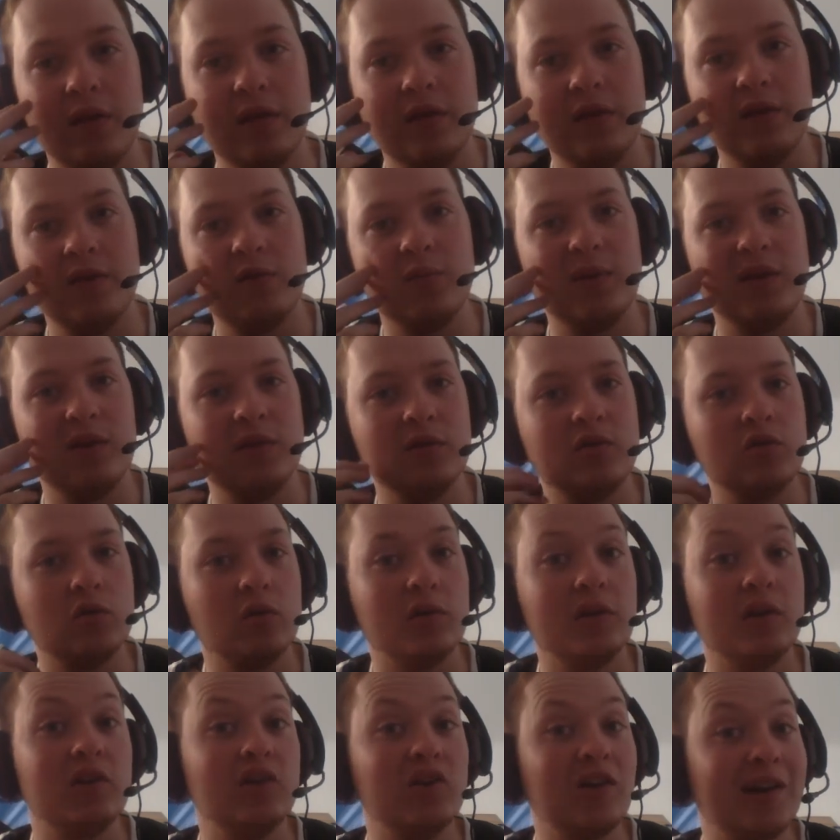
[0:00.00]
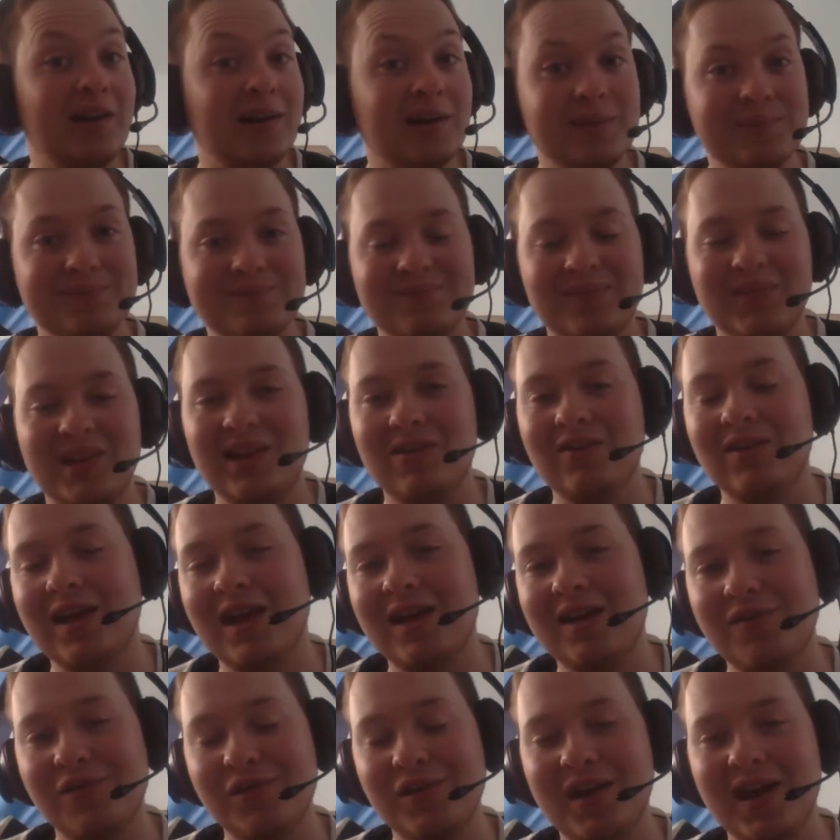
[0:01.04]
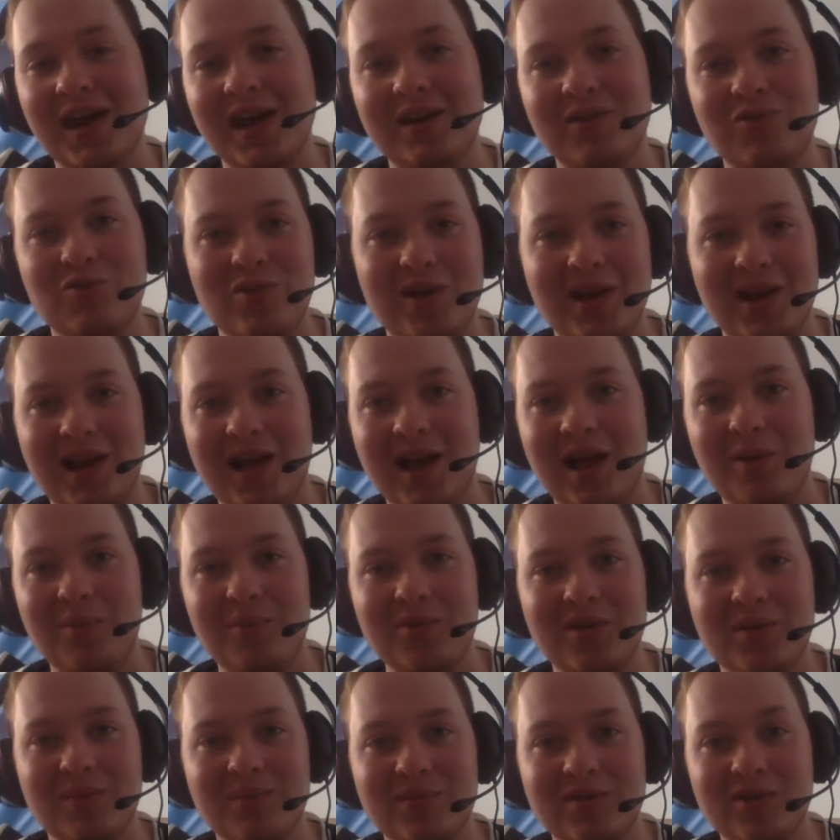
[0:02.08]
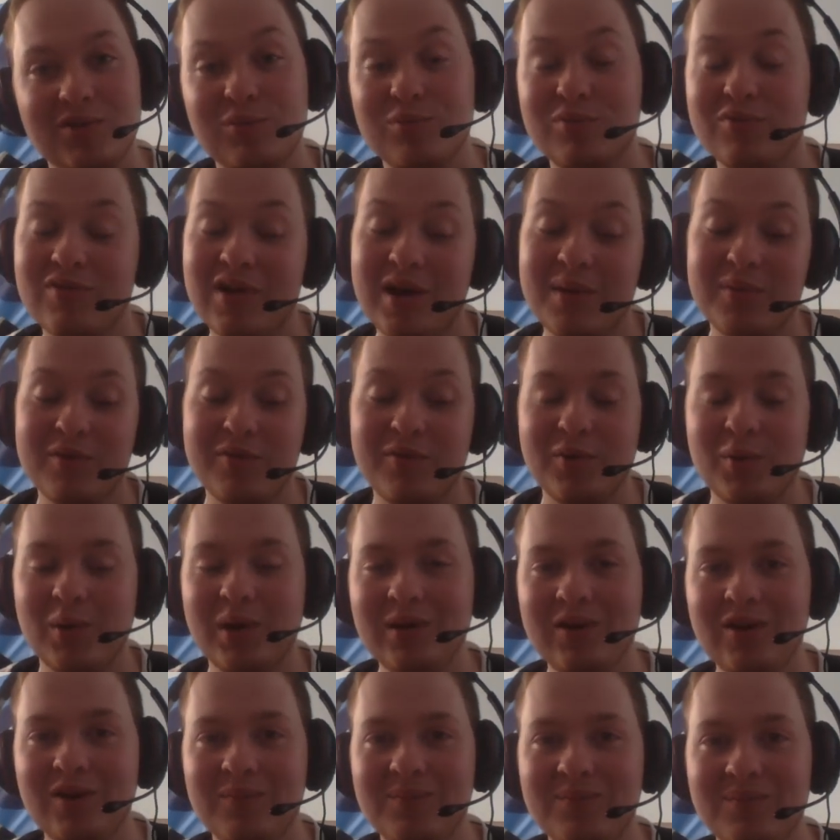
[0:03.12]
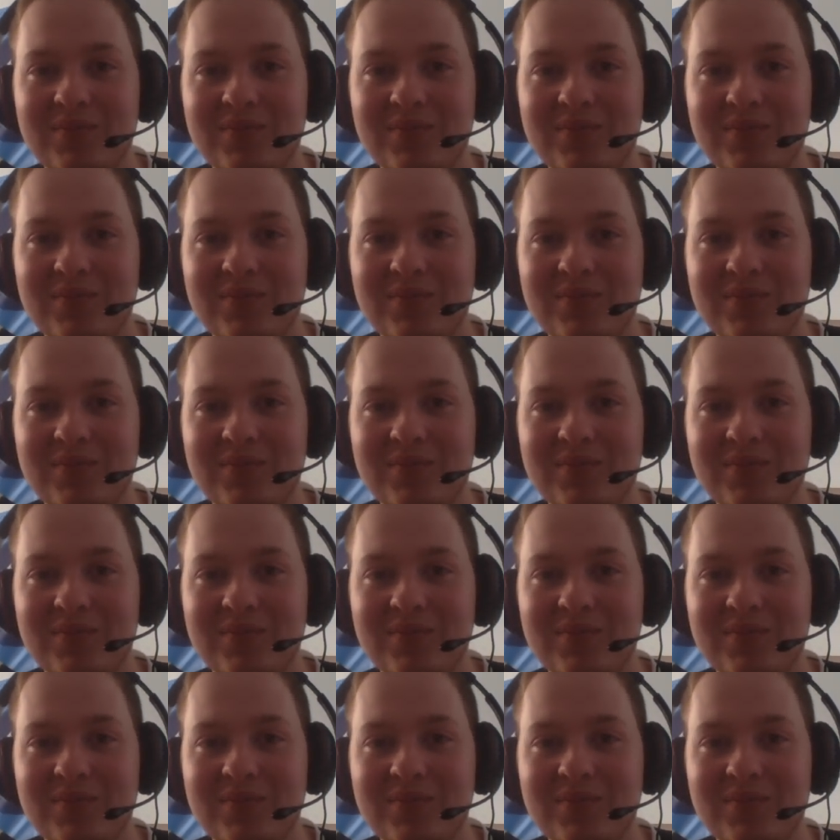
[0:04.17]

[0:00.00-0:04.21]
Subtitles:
This being the GeordieJedi. Leave a like if you can, it really helps. Subscribe if you want.